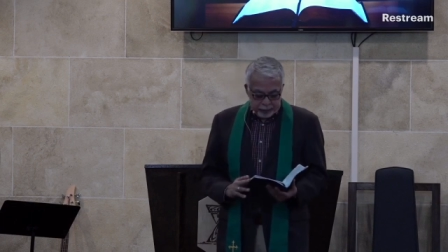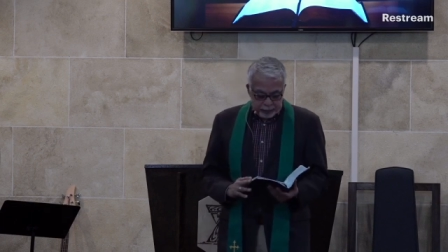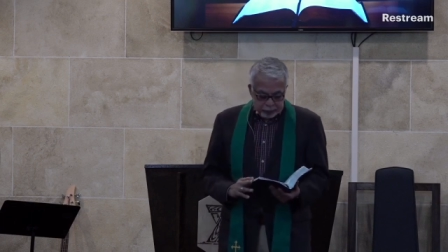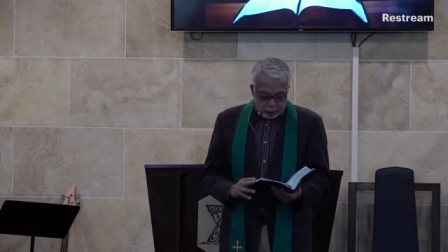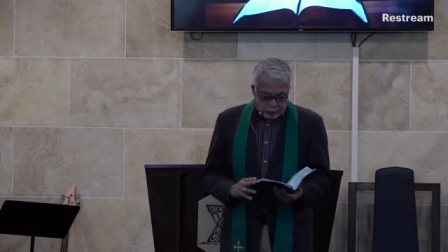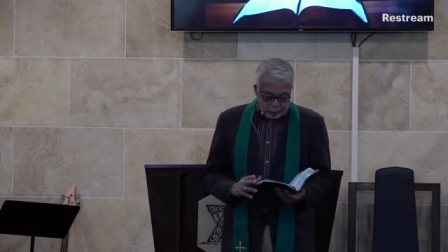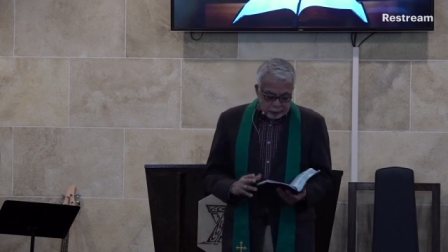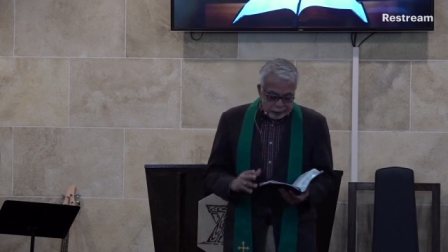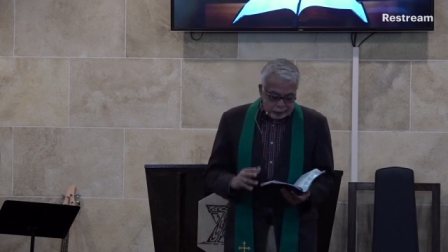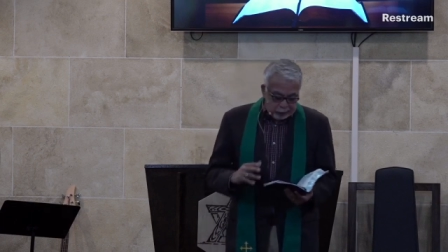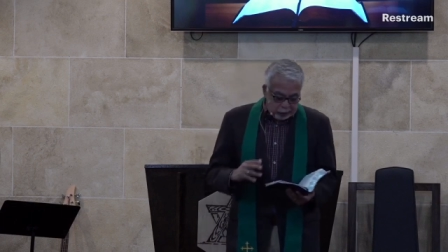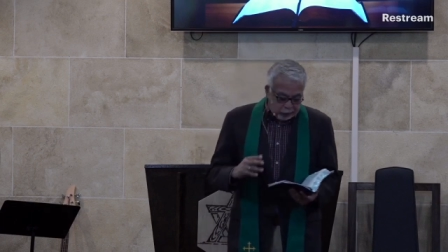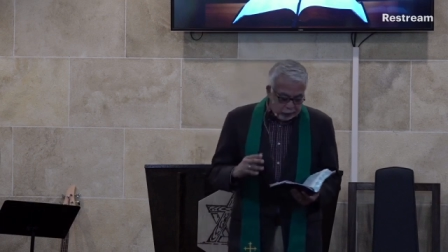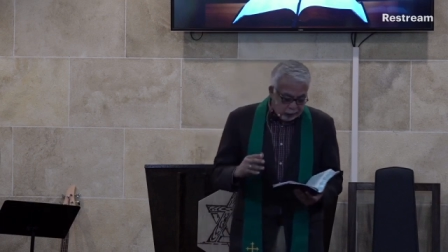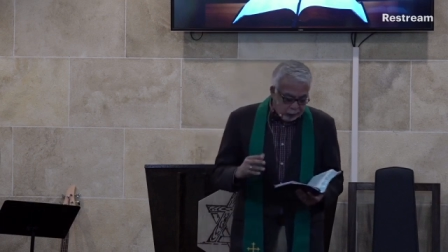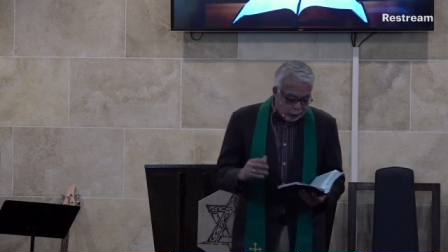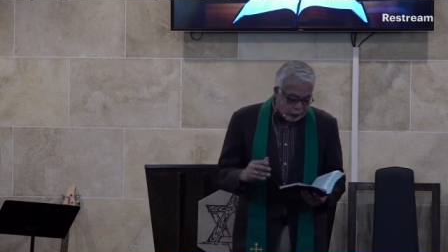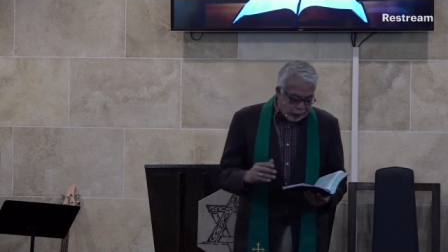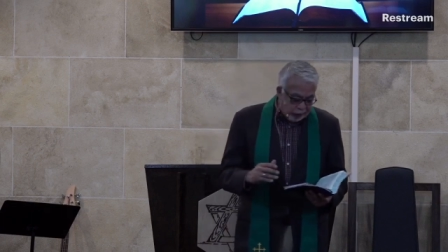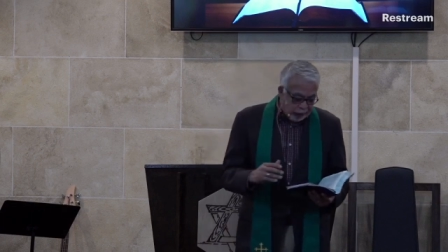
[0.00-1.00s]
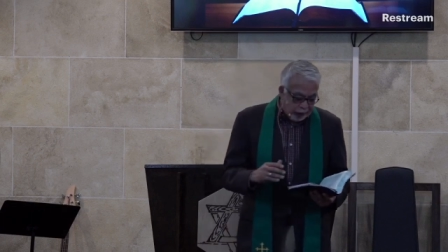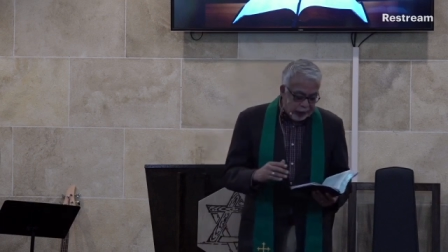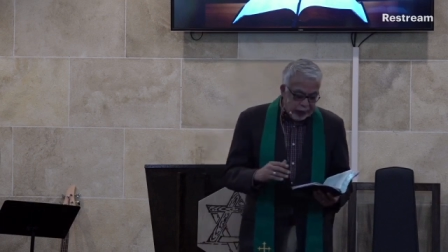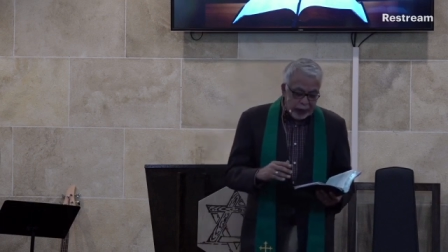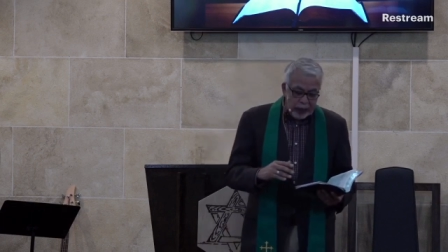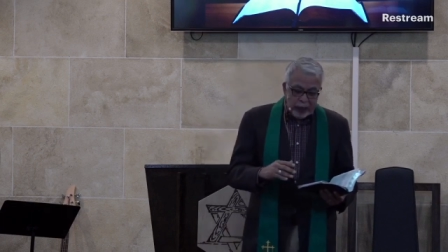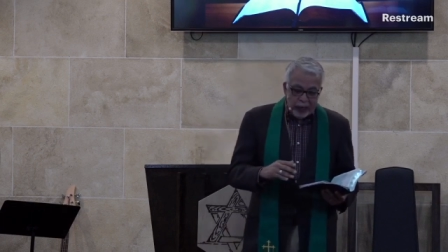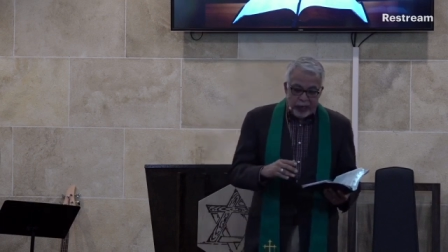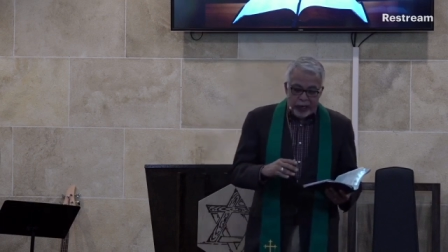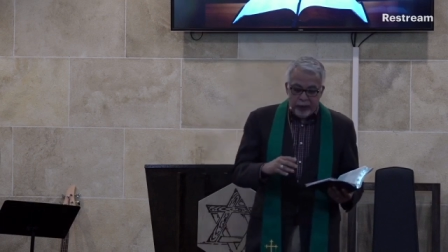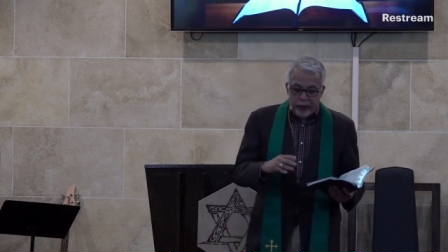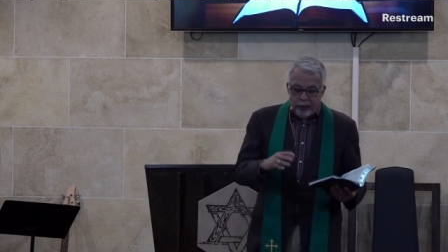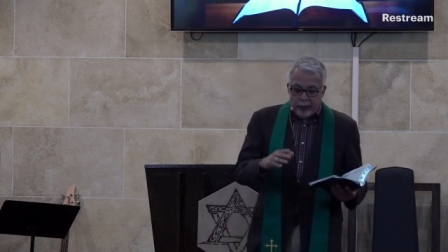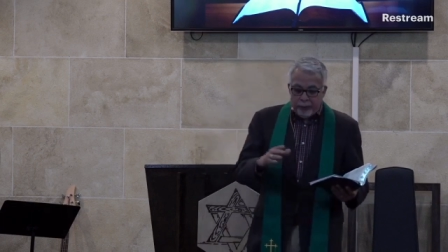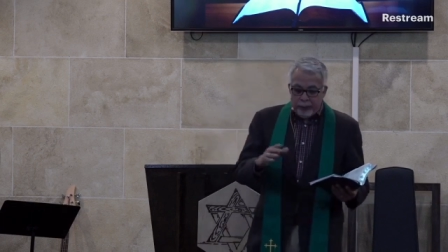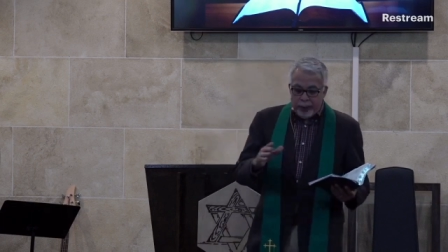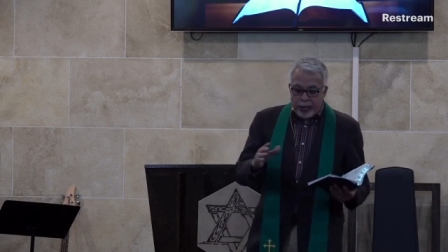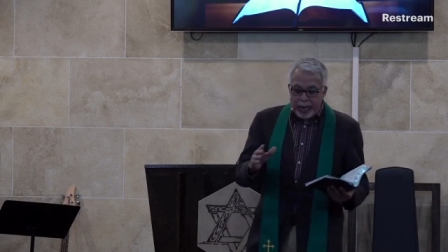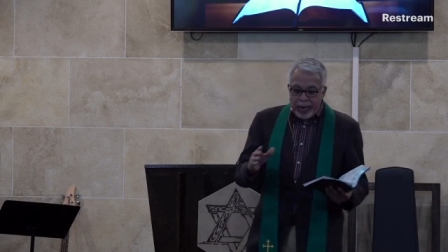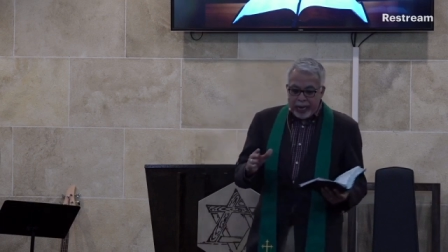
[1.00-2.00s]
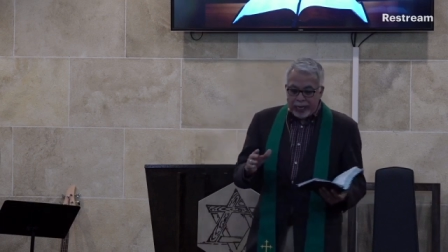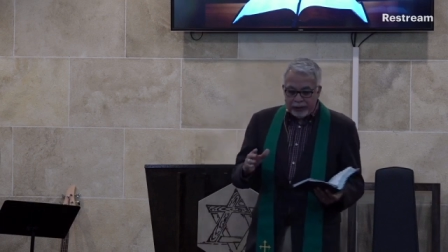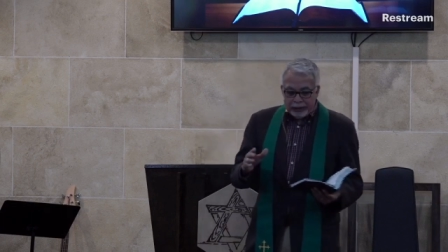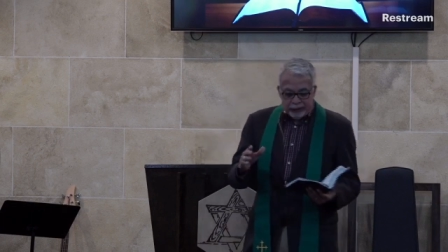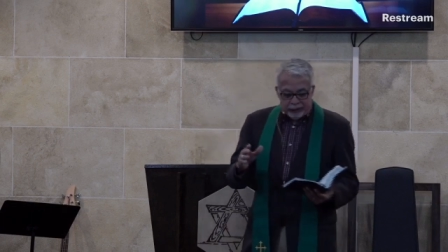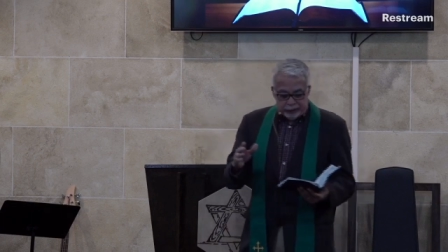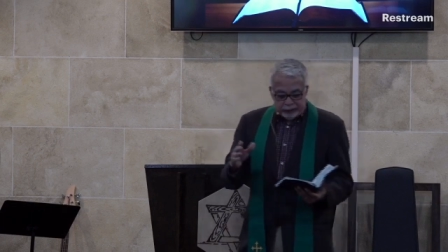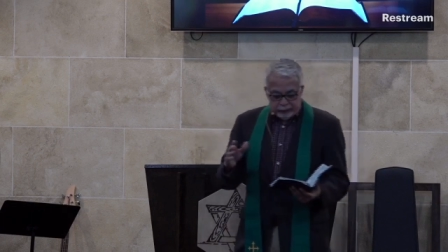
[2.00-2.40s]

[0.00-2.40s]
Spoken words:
So as you start looking at our passage in